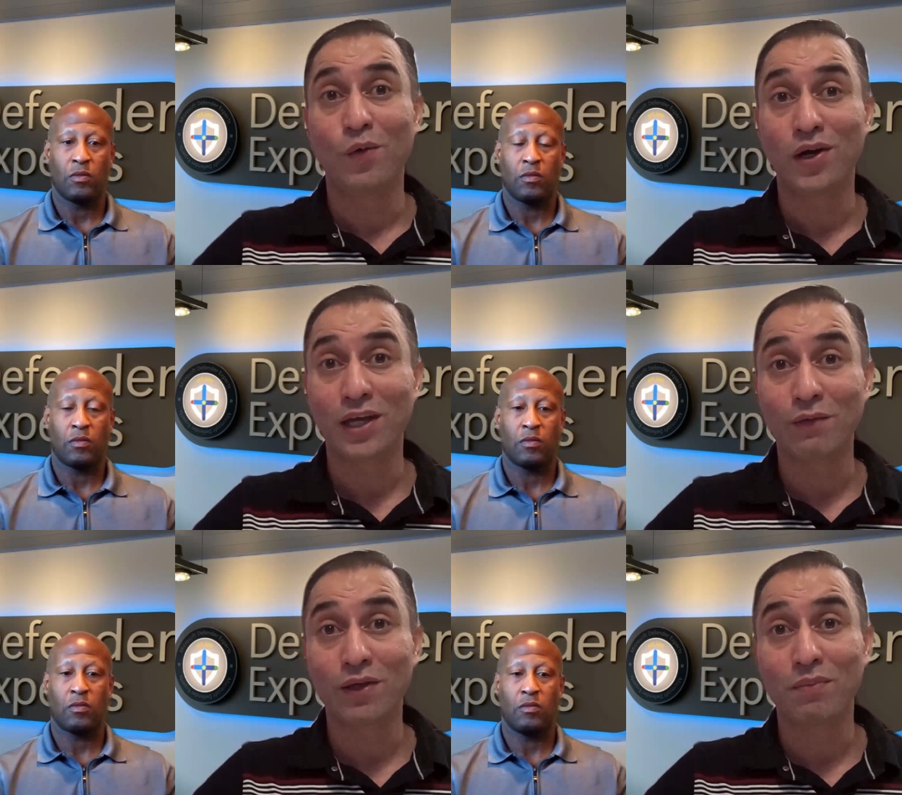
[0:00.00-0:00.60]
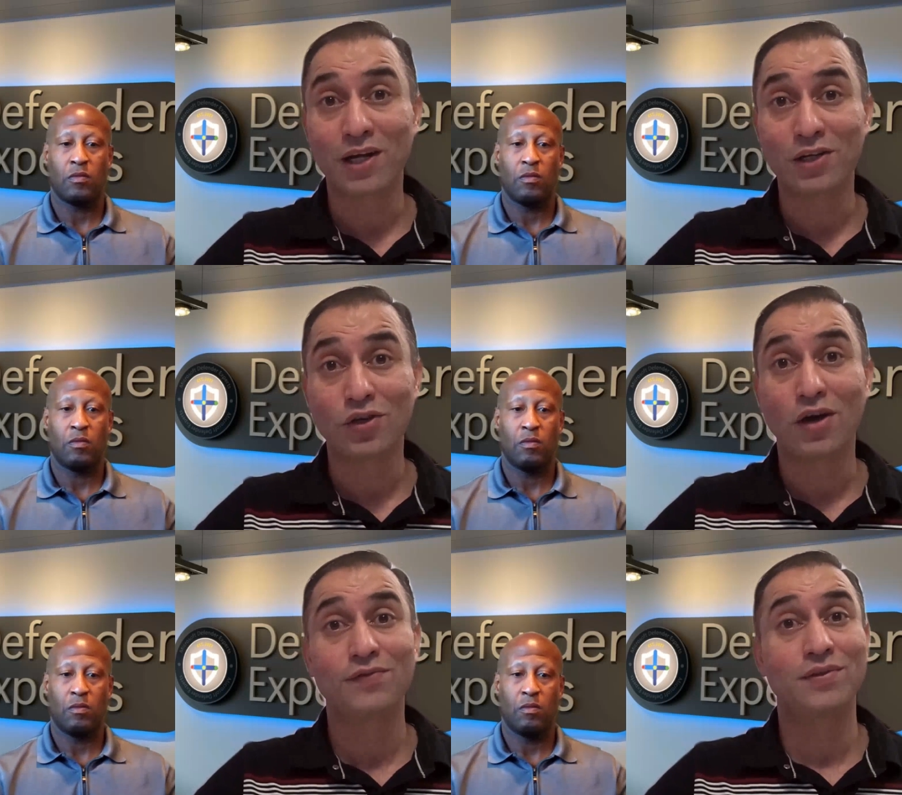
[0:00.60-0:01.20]
Speaker 1: Working with
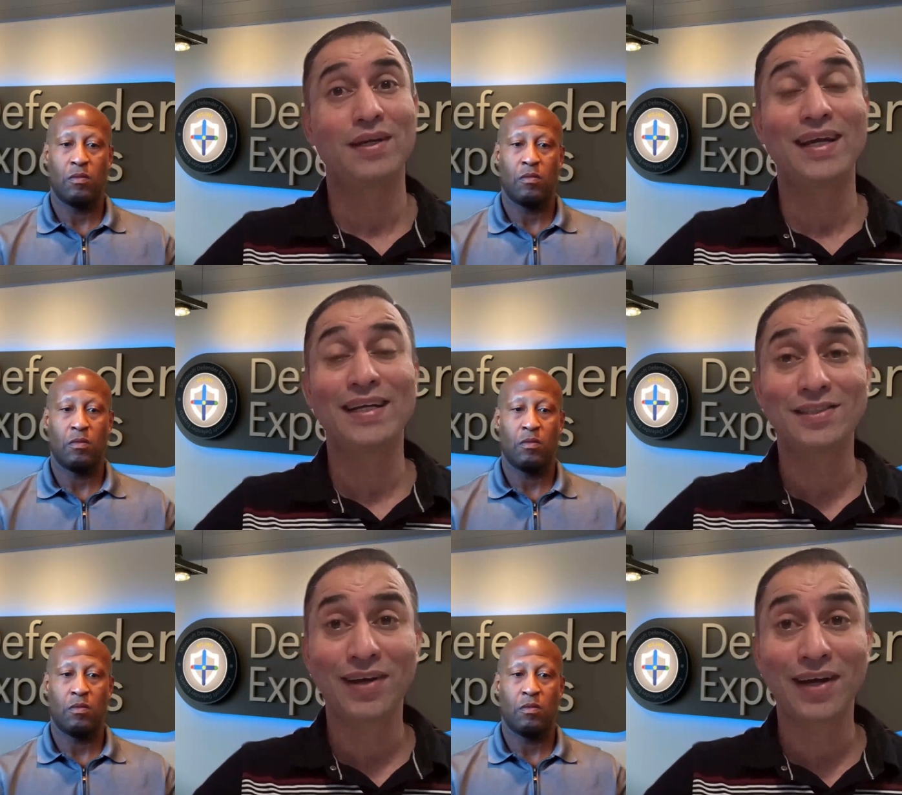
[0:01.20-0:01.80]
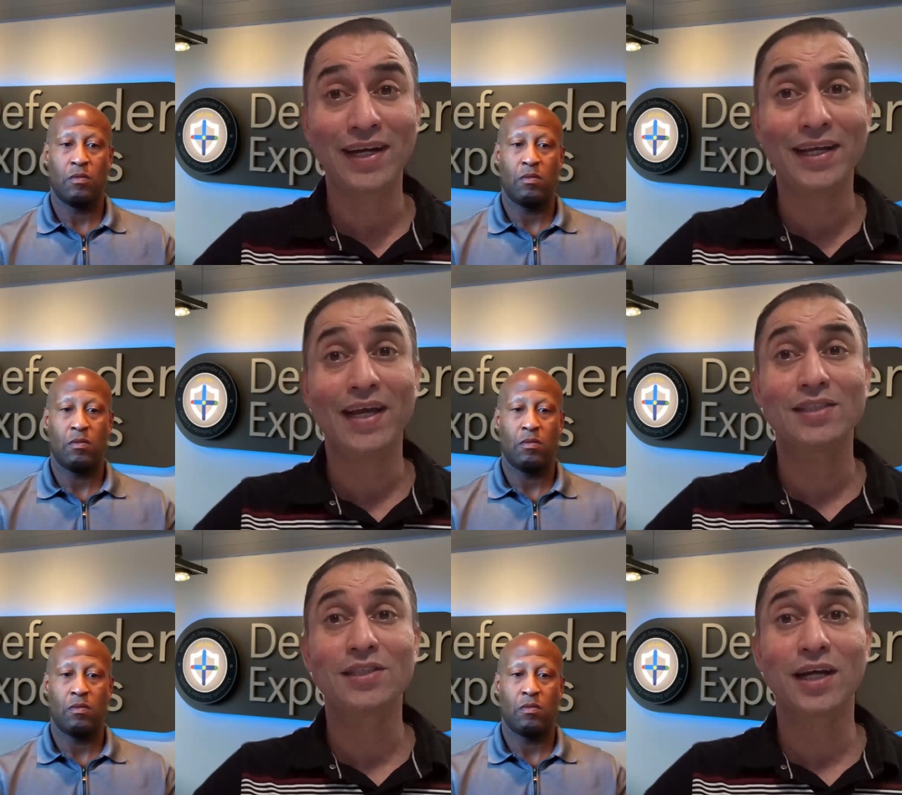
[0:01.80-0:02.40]
Microsoft's
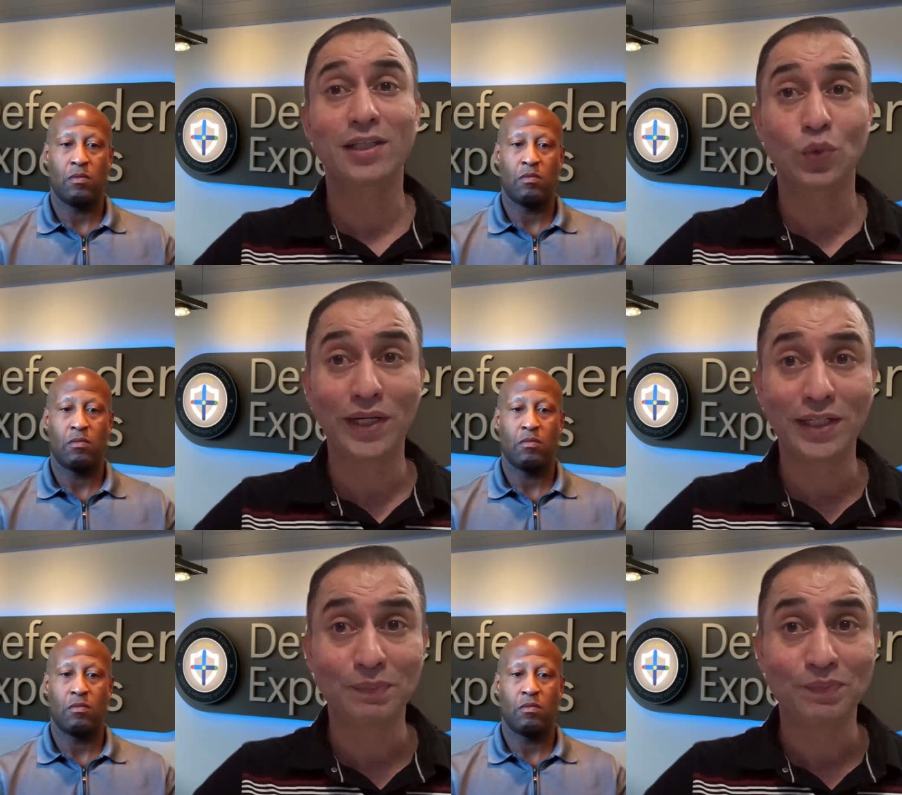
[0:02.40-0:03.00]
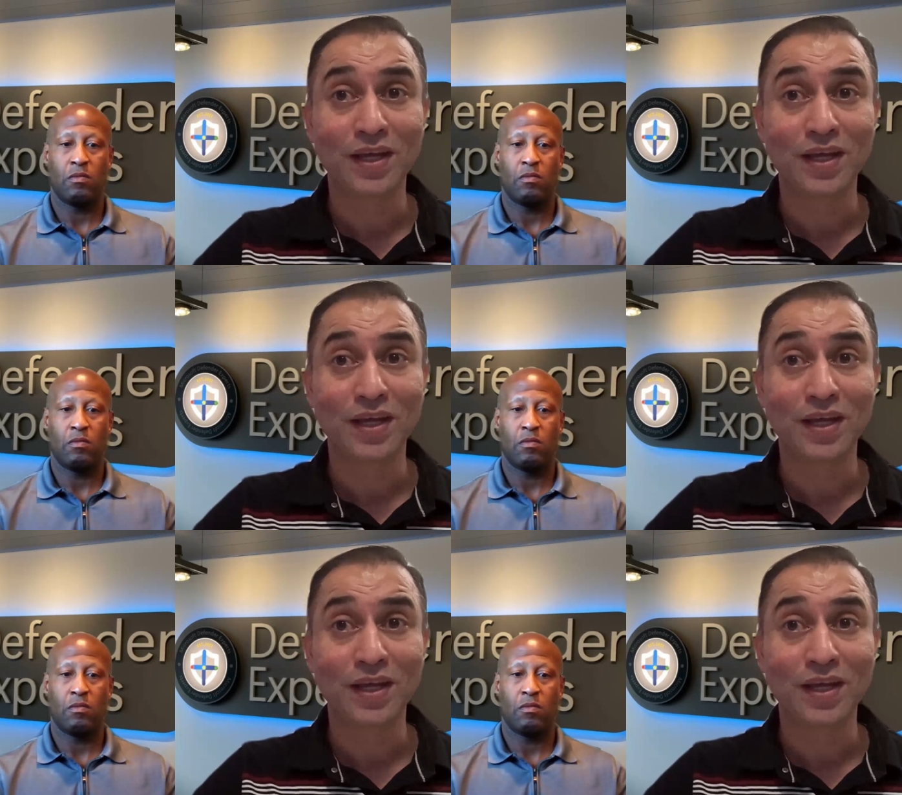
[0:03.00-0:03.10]
industry-leading XDR suite,